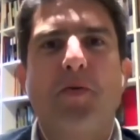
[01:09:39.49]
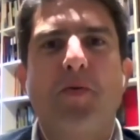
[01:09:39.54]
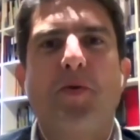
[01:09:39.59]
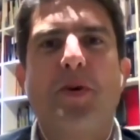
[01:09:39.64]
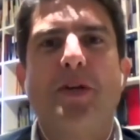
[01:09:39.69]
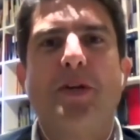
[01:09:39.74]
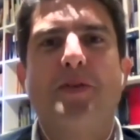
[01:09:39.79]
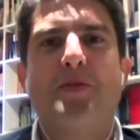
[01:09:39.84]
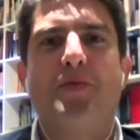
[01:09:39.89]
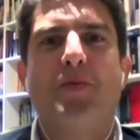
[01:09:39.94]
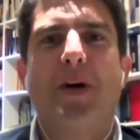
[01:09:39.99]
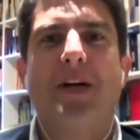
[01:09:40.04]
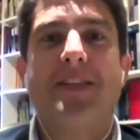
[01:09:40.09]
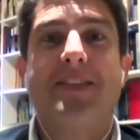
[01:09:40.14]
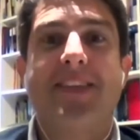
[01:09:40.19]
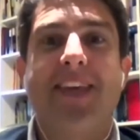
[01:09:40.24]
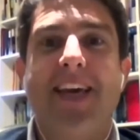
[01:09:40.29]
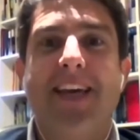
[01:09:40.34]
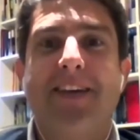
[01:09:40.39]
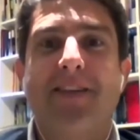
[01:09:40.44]
which
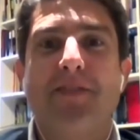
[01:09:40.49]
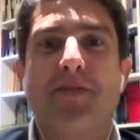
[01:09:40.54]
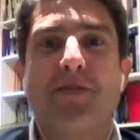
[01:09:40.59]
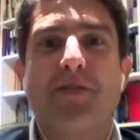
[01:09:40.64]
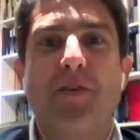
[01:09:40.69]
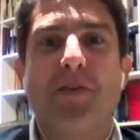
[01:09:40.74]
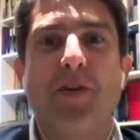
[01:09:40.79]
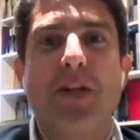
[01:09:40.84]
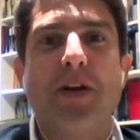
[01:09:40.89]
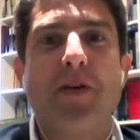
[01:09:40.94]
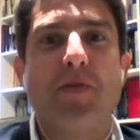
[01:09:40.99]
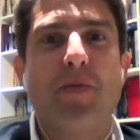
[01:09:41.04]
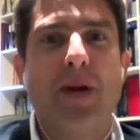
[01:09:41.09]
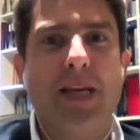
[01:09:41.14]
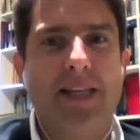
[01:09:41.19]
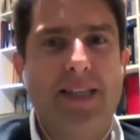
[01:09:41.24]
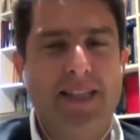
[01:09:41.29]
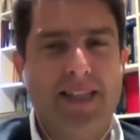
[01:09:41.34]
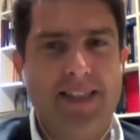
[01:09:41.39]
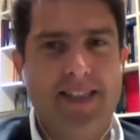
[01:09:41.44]
was
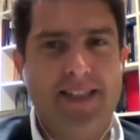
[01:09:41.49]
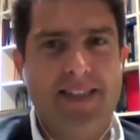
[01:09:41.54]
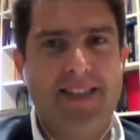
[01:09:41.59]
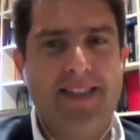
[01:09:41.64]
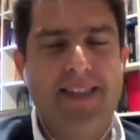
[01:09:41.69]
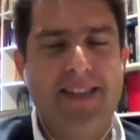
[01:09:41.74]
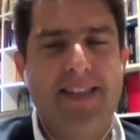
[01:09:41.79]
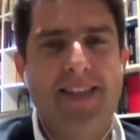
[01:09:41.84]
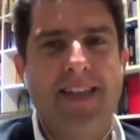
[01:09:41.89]
exonerated